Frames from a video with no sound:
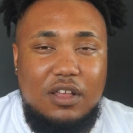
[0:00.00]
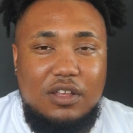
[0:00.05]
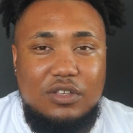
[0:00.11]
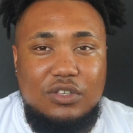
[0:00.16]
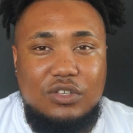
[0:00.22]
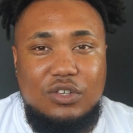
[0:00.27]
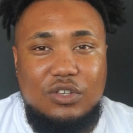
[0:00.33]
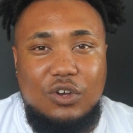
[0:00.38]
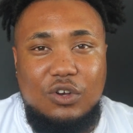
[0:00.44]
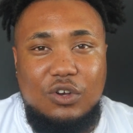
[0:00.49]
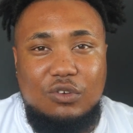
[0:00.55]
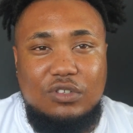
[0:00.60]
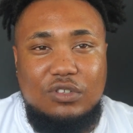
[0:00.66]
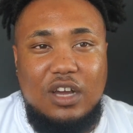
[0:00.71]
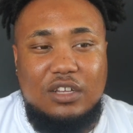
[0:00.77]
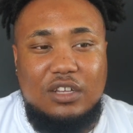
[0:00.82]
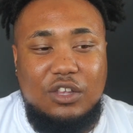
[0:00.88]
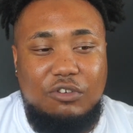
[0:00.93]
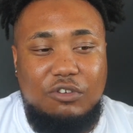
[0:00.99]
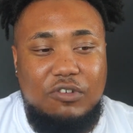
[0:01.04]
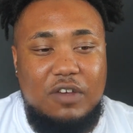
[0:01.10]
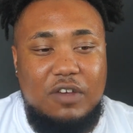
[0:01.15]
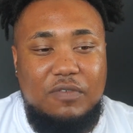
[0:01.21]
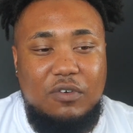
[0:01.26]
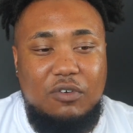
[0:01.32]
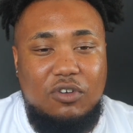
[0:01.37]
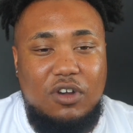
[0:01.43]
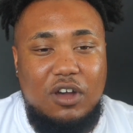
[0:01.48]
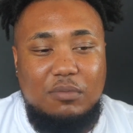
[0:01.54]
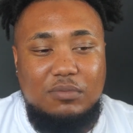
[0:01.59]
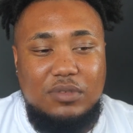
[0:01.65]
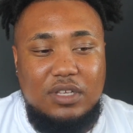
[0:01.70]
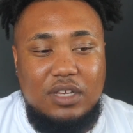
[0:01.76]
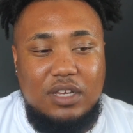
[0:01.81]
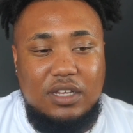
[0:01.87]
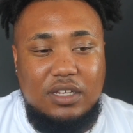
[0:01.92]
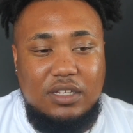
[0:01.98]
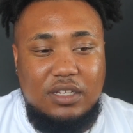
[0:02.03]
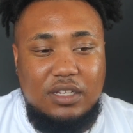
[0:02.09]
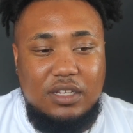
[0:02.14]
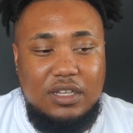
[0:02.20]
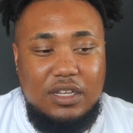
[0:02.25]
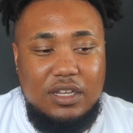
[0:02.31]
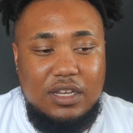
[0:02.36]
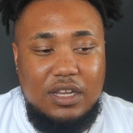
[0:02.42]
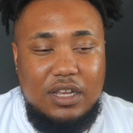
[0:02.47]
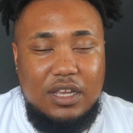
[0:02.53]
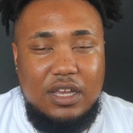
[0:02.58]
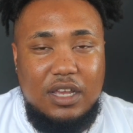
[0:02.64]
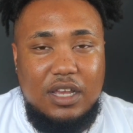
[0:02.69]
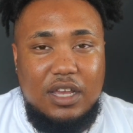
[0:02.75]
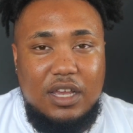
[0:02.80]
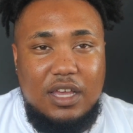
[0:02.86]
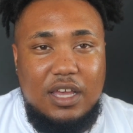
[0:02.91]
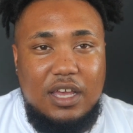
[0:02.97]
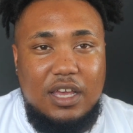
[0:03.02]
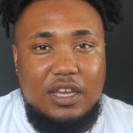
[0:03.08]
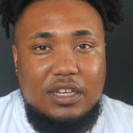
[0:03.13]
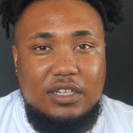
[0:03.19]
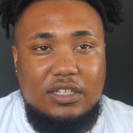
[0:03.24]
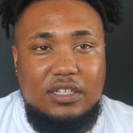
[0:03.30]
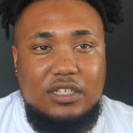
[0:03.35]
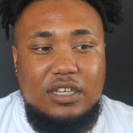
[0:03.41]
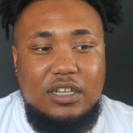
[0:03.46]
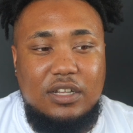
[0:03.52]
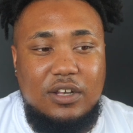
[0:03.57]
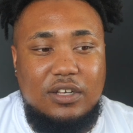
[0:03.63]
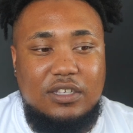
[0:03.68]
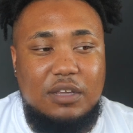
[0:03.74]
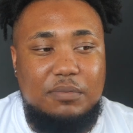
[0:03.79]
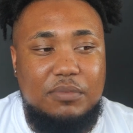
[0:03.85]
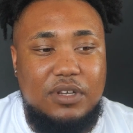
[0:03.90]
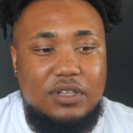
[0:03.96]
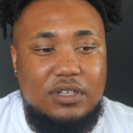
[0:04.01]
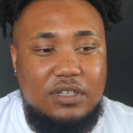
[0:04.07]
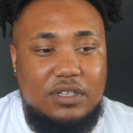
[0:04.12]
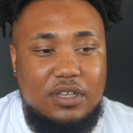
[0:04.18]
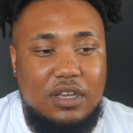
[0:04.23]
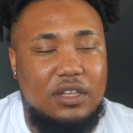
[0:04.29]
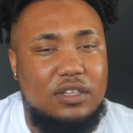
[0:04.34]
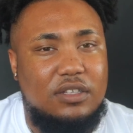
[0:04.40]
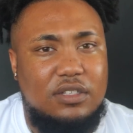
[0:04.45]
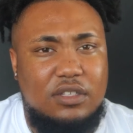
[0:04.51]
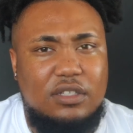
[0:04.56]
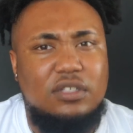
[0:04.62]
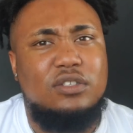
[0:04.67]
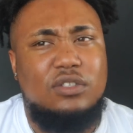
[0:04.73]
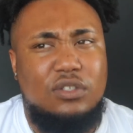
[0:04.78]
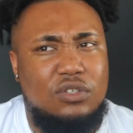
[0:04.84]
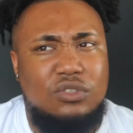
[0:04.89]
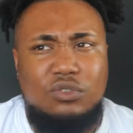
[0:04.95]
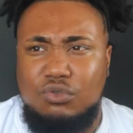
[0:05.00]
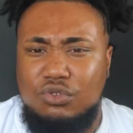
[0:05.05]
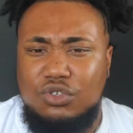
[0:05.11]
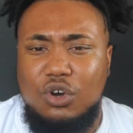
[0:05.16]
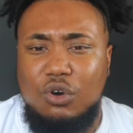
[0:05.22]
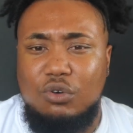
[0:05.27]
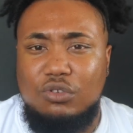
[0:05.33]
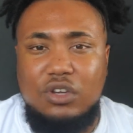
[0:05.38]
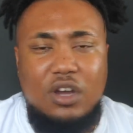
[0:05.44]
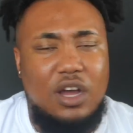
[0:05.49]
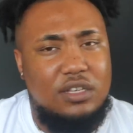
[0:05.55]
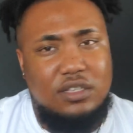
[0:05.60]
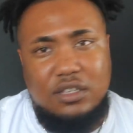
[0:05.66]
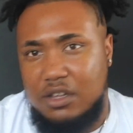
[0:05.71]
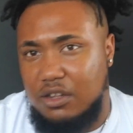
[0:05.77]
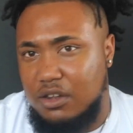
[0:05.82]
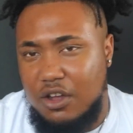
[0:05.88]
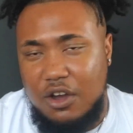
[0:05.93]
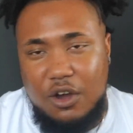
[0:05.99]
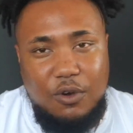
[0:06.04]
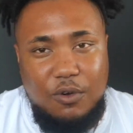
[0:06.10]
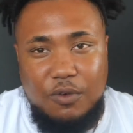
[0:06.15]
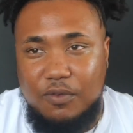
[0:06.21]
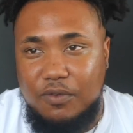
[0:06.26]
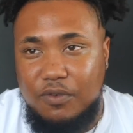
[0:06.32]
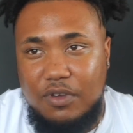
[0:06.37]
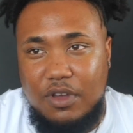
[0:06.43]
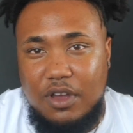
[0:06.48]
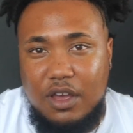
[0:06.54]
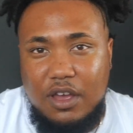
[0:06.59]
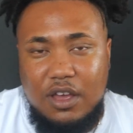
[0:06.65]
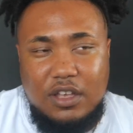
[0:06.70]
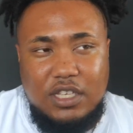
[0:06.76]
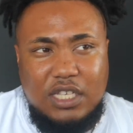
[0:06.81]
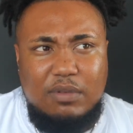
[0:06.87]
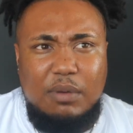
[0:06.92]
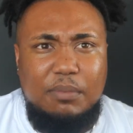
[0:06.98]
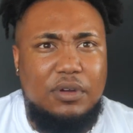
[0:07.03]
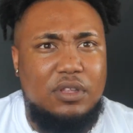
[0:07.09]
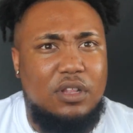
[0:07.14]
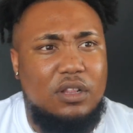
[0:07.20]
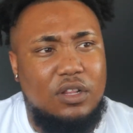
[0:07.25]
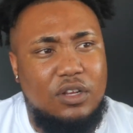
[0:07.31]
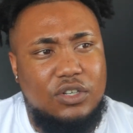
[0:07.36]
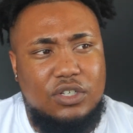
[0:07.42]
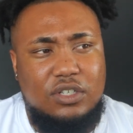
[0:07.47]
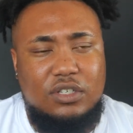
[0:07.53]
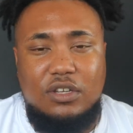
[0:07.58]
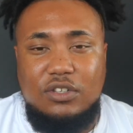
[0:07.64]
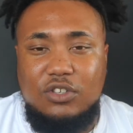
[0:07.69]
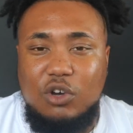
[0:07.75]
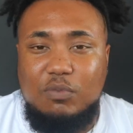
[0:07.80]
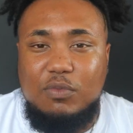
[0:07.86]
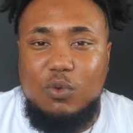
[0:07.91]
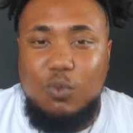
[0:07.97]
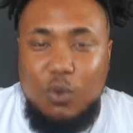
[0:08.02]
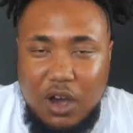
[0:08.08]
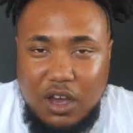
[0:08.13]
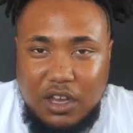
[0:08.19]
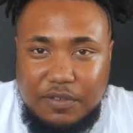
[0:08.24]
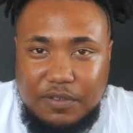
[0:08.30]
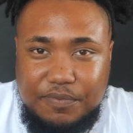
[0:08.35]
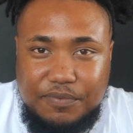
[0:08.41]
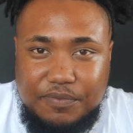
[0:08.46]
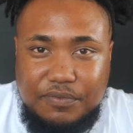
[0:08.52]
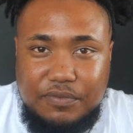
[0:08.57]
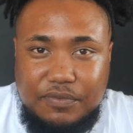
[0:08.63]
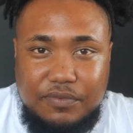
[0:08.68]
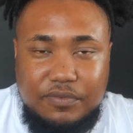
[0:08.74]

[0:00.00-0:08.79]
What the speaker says: So Dr. Grayville comes in and she looks at me. She said, you told her? I said, no. So my mother looked. She said, told me what?